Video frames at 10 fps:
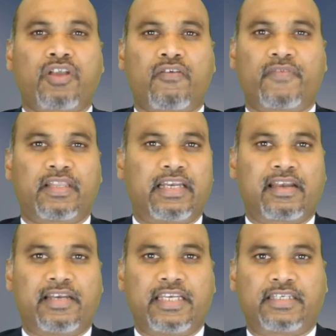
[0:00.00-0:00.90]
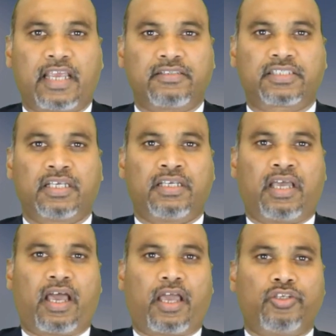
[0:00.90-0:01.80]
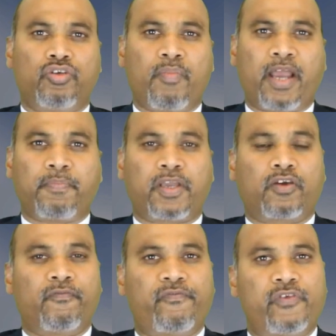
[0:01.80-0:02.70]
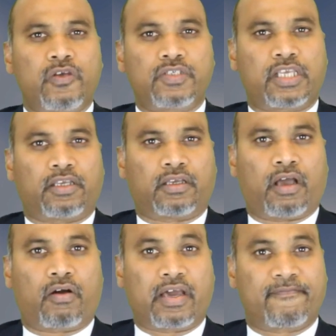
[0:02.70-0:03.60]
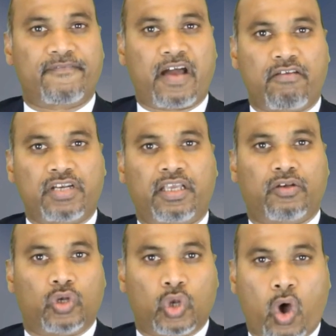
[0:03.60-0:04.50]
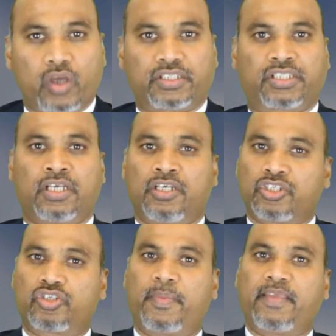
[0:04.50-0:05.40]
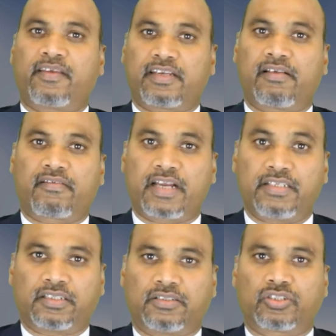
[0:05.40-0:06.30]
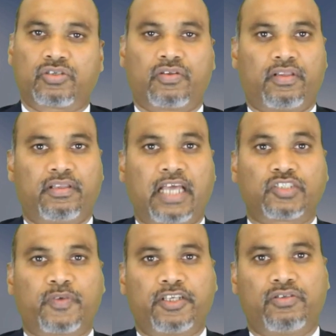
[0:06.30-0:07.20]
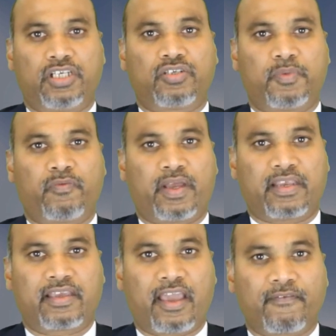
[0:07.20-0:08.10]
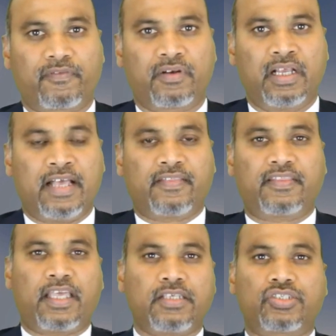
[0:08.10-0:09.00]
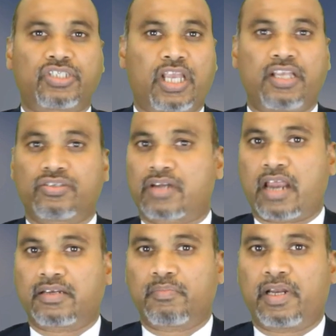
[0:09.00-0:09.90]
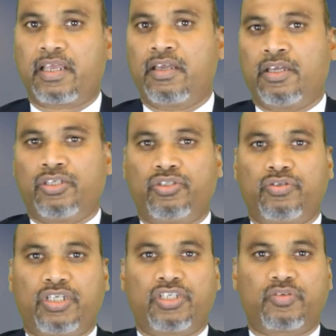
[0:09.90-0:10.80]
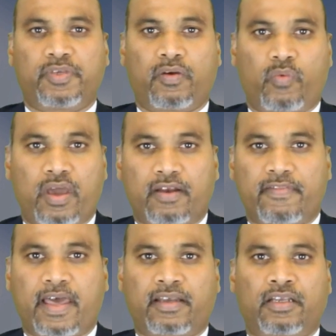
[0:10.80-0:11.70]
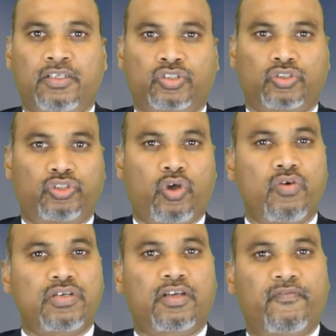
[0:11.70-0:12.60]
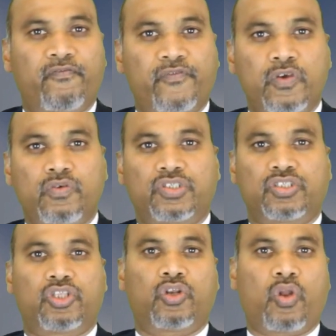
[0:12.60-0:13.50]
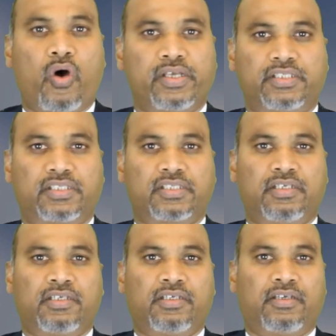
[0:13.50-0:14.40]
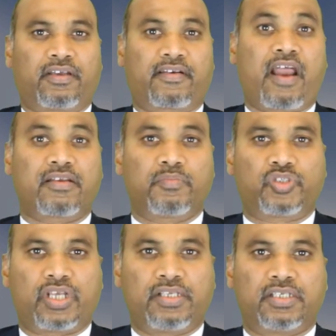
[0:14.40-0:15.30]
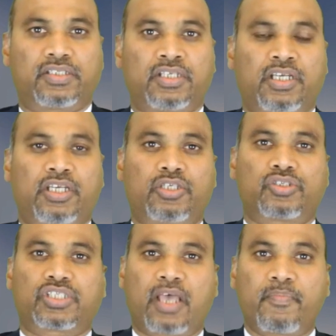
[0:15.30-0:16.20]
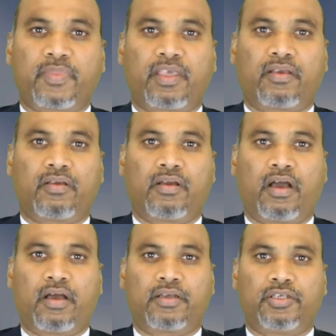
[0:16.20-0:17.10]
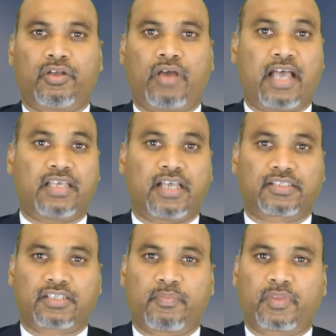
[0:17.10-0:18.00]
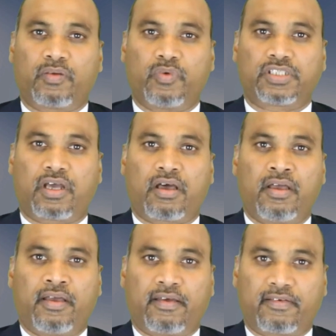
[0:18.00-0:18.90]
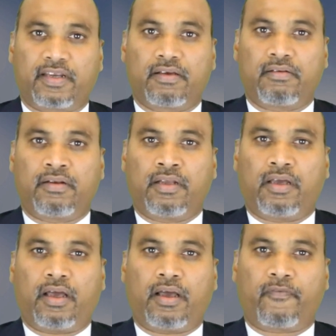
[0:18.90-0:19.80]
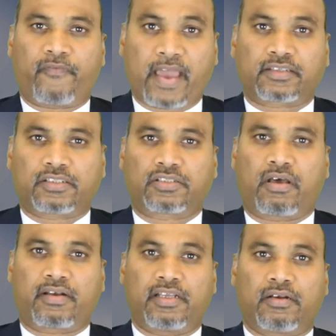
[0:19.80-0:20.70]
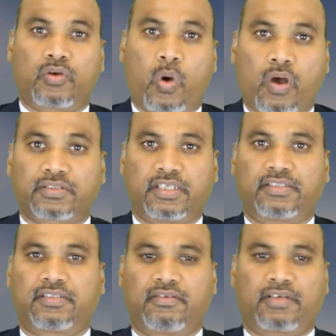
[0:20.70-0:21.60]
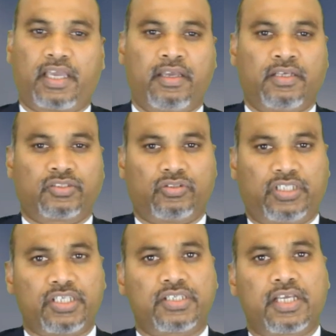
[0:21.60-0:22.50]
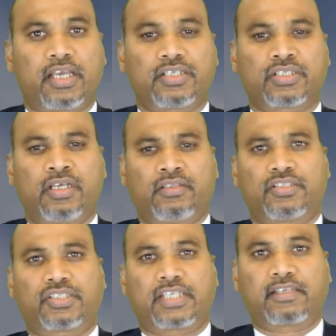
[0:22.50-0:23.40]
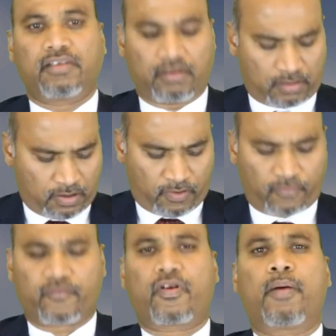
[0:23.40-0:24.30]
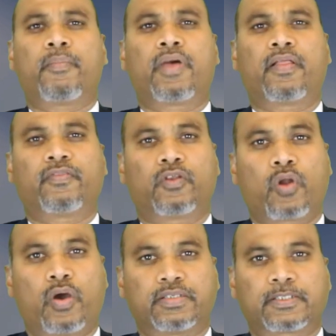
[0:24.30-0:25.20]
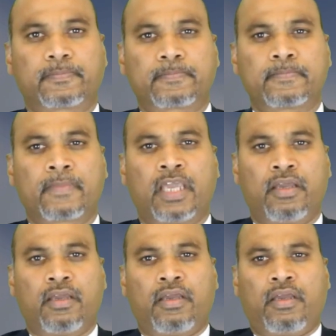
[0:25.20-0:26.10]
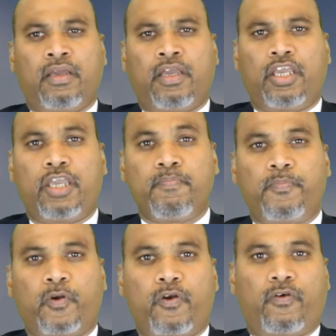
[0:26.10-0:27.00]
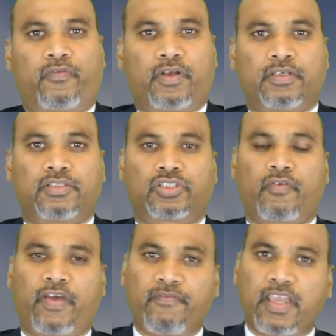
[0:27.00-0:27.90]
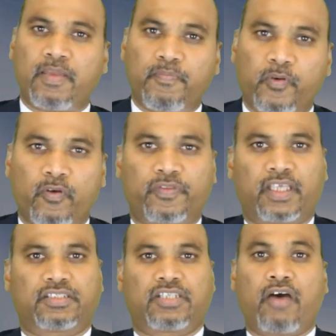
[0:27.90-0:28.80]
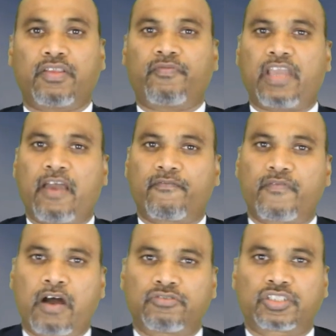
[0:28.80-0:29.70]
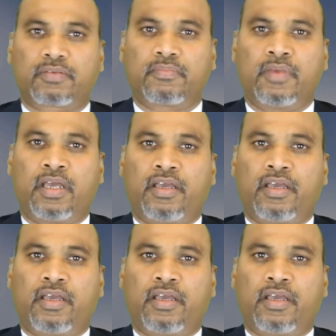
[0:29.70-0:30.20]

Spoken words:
down with little details. You might be confusing or confounding noise to be the real reason. So that's where you need to be very careful. Things change randomly. You need to be aware of that. So don't confuse the noise, random changes, into something, as something which are real factors or real causes. Okay. So distinguish the signal from the noise. Improve. So when we improve things, now that we have found some